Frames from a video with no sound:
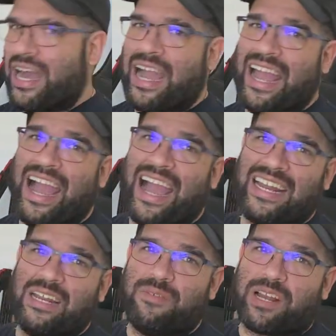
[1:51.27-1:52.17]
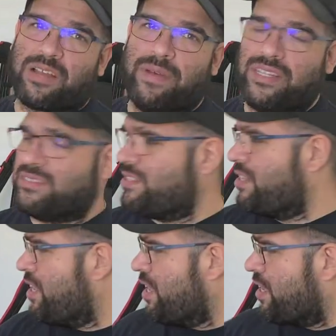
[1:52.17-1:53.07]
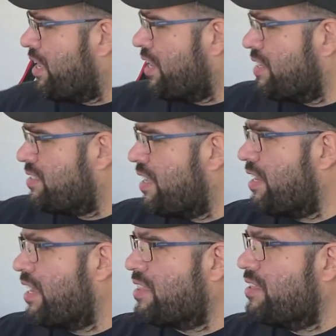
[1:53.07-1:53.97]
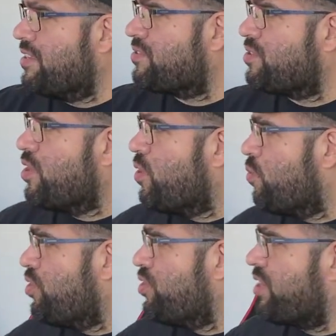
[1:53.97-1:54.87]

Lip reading: I highly recommend getting a stand like this where you can